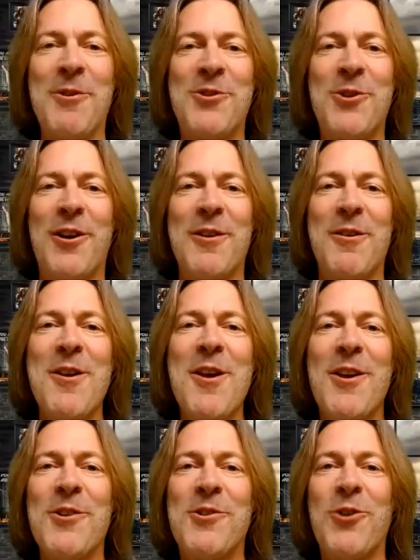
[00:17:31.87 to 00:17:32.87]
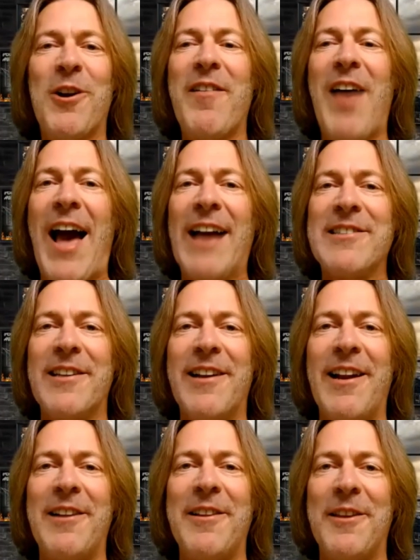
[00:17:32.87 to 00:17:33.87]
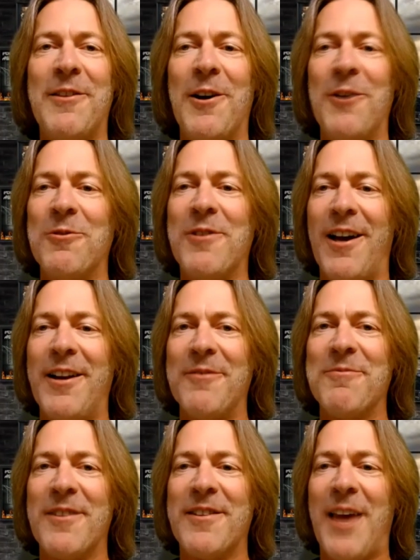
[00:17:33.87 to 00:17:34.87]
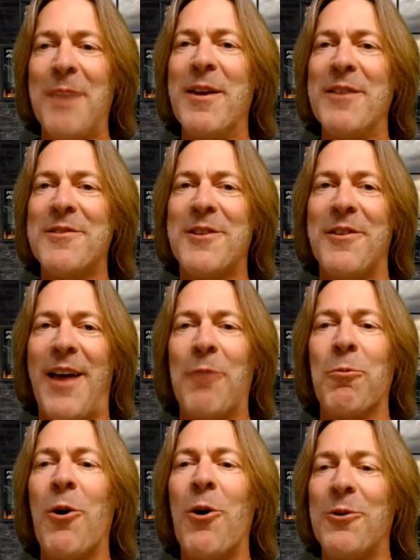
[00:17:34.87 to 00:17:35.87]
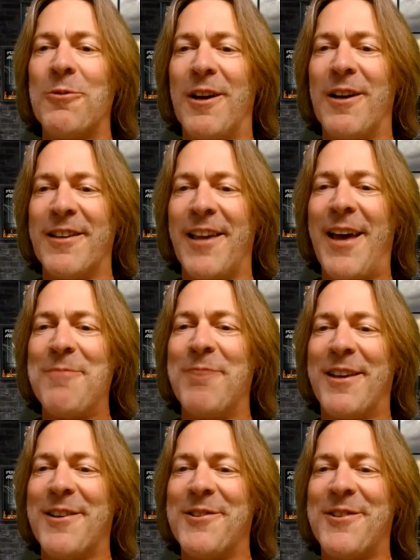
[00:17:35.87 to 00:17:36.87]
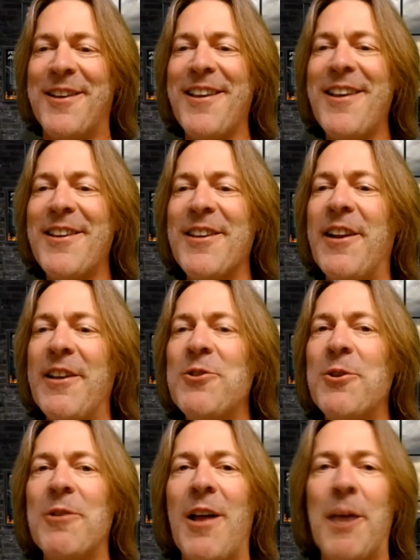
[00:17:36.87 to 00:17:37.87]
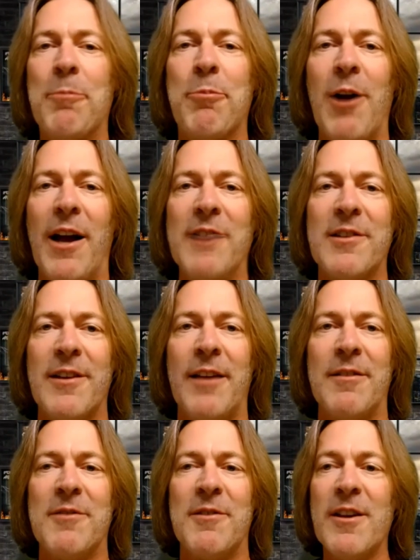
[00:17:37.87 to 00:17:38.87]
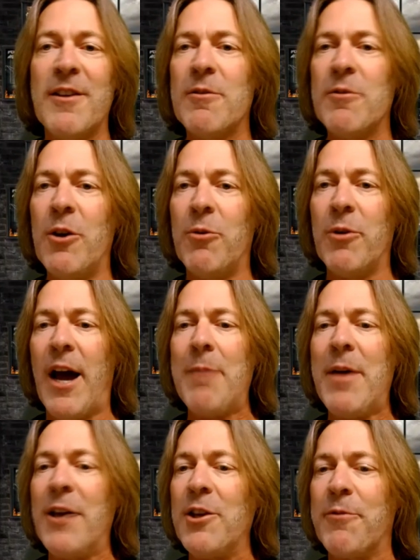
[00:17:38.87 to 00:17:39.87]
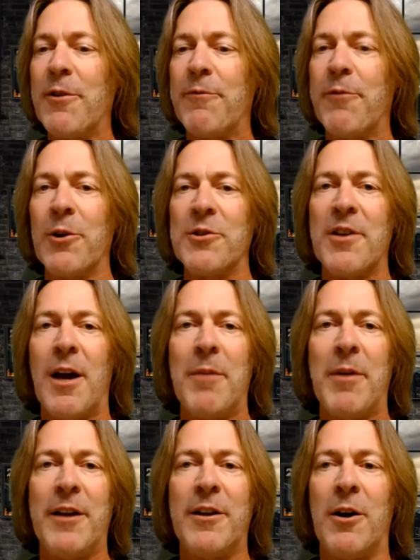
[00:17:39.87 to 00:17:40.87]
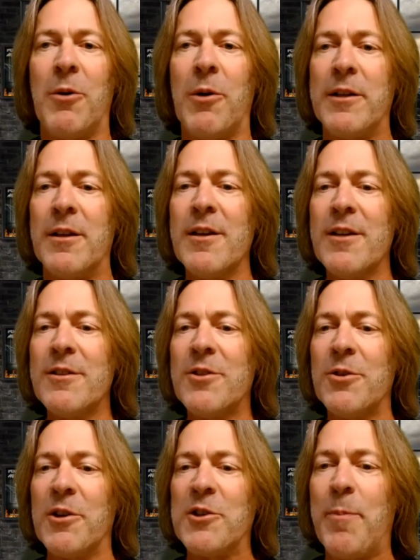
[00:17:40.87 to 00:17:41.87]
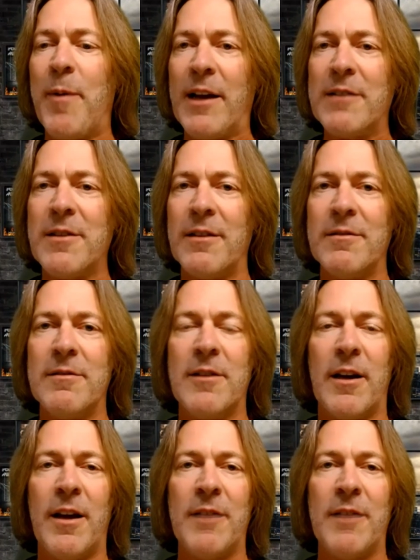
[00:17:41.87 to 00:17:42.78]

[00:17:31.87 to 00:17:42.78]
was sort of you sort of accidentally though kind of came into that role again because you didn't do a lot of press and you know when I met you for the first time I didn't know what to expect and